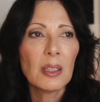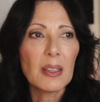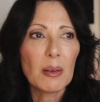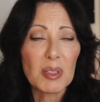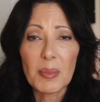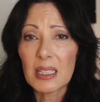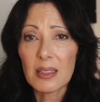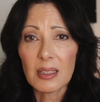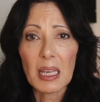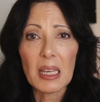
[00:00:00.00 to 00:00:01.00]
that was my
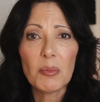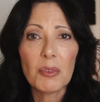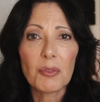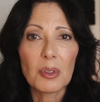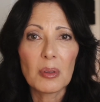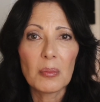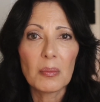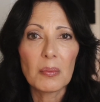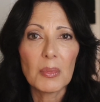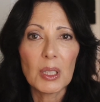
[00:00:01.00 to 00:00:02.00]
escape
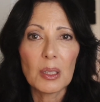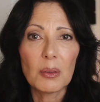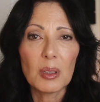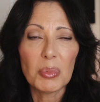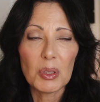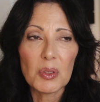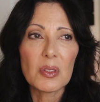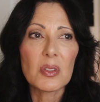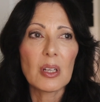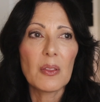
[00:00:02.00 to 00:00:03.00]
from, abuse
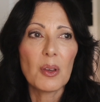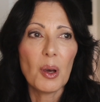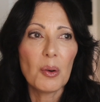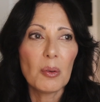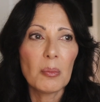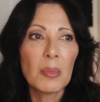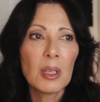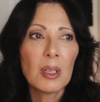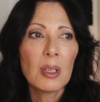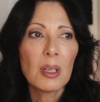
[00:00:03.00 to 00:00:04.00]
inside the home.
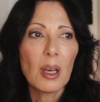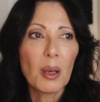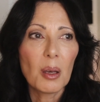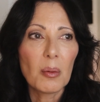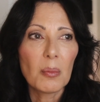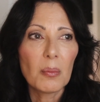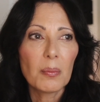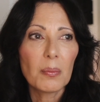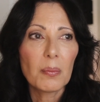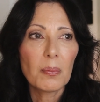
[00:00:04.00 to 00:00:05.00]

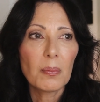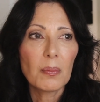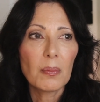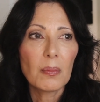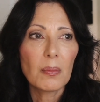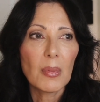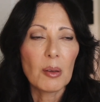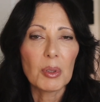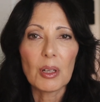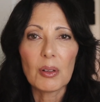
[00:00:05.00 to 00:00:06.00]

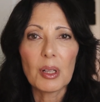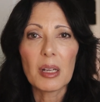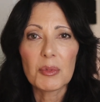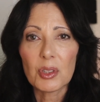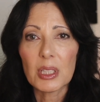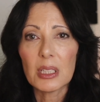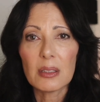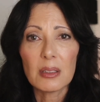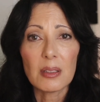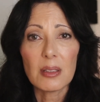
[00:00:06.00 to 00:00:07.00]
I would go climb
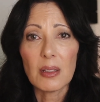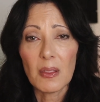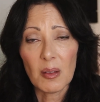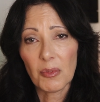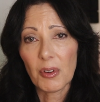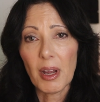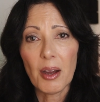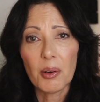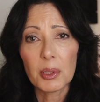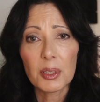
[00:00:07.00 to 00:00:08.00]
trees and sit in them for
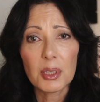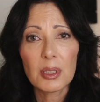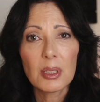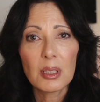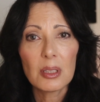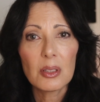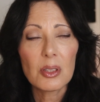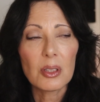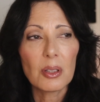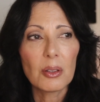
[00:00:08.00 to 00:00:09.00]
hours.
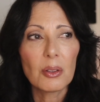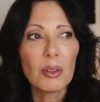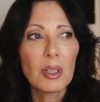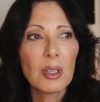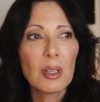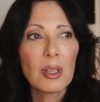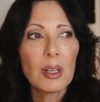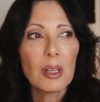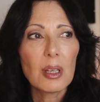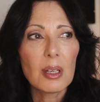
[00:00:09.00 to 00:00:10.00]
So
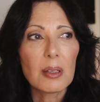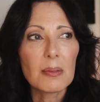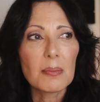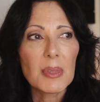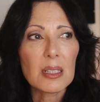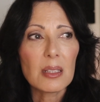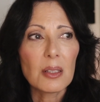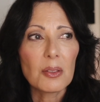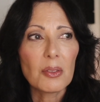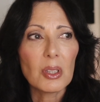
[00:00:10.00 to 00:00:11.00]
that's
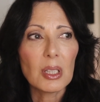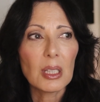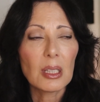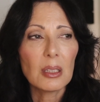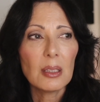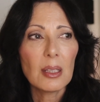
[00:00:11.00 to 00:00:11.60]
another thing.